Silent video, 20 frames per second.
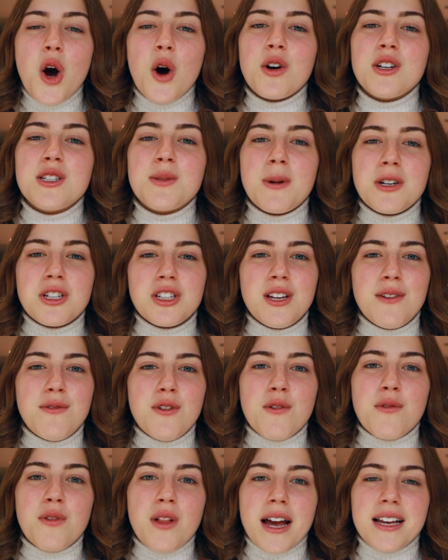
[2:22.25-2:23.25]
or especially if
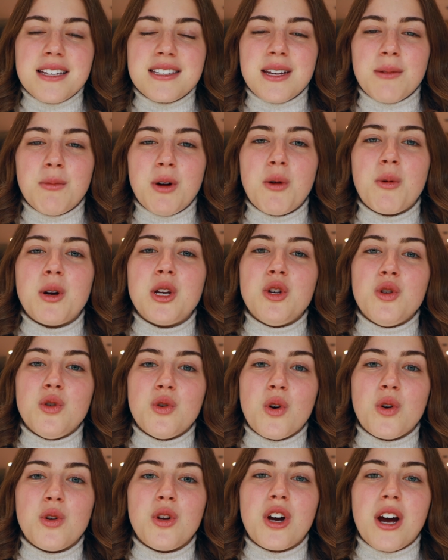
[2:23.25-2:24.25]
you're flying somewhere where you
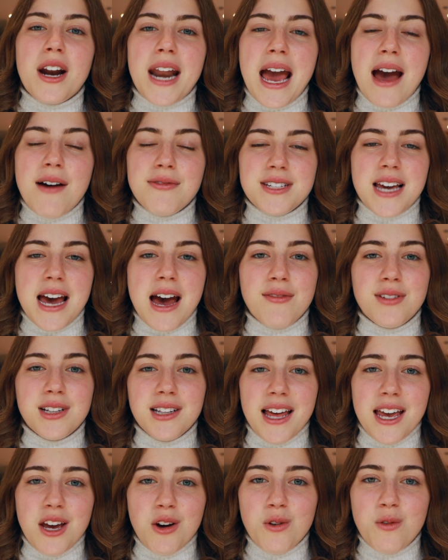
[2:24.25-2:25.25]
know you're gonna have to have a
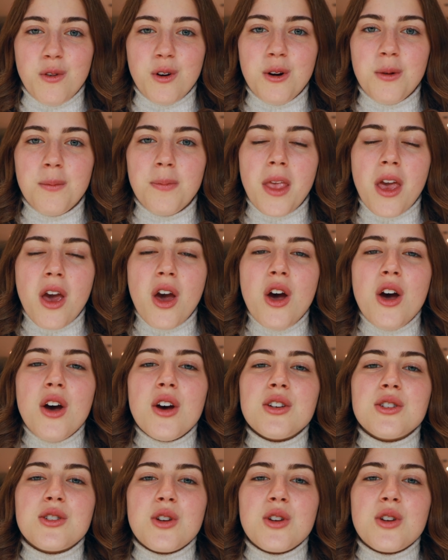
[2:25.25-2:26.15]
layover.